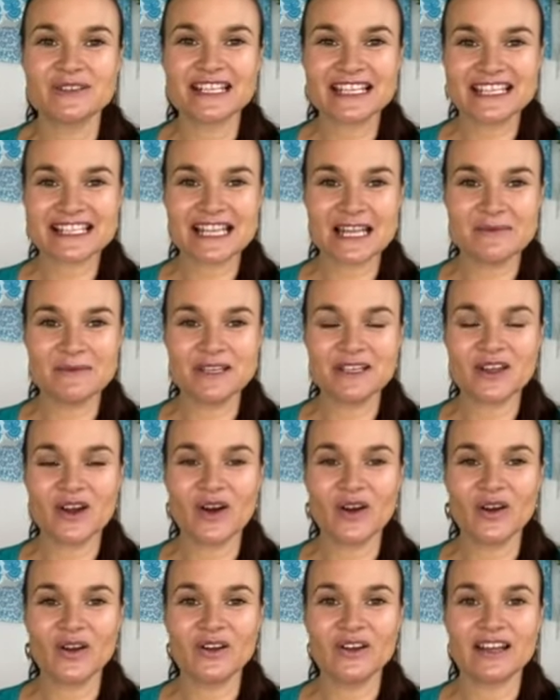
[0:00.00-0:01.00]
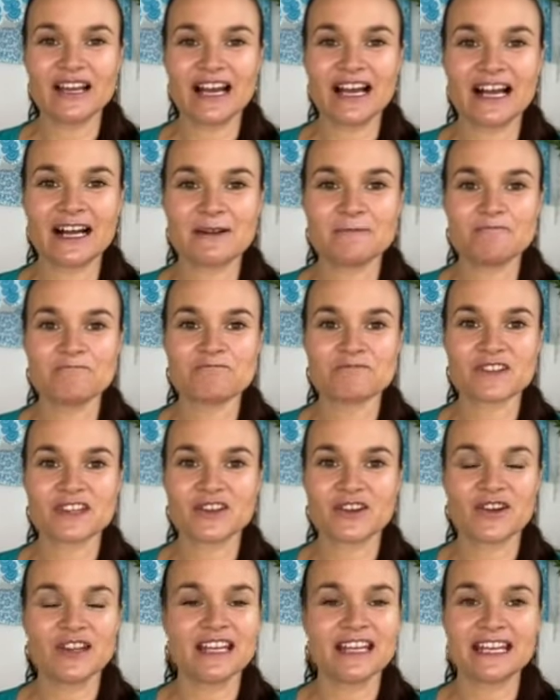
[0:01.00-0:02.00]
Please let me know,
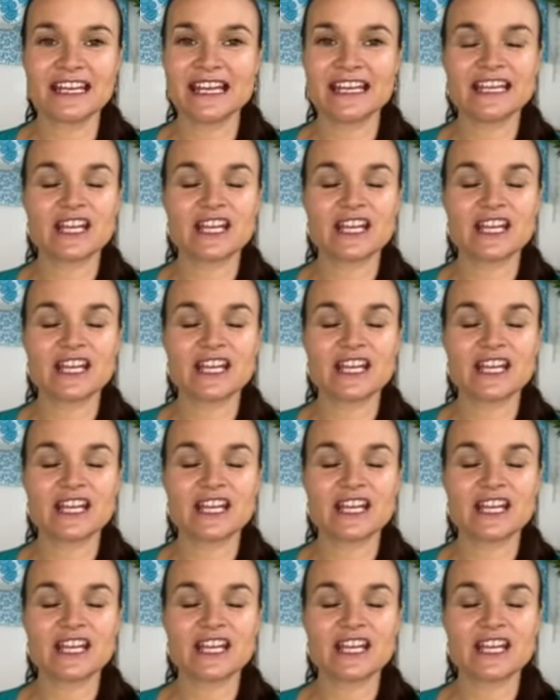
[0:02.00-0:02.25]
in any